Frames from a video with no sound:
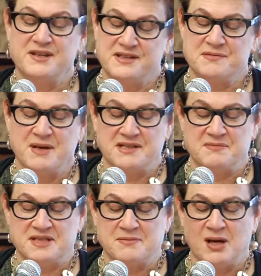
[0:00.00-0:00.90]
This
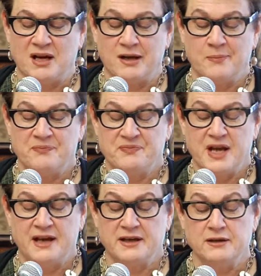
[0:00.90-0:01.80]
makes me smile.
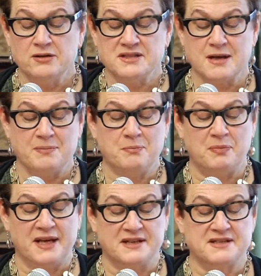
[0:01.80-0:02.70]
And Gil looks up and
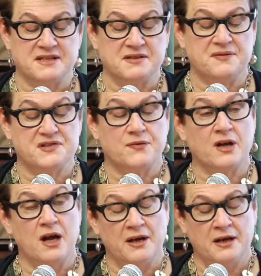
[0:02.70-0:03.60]
blinks as if he's
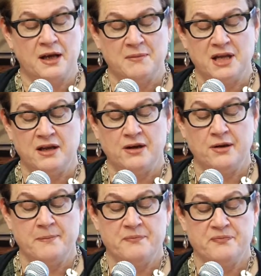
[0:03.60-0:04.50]
forgotten I'm
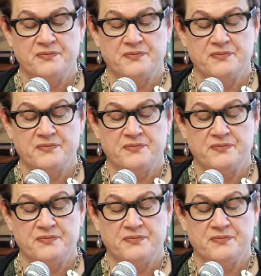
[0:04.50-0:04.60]
here.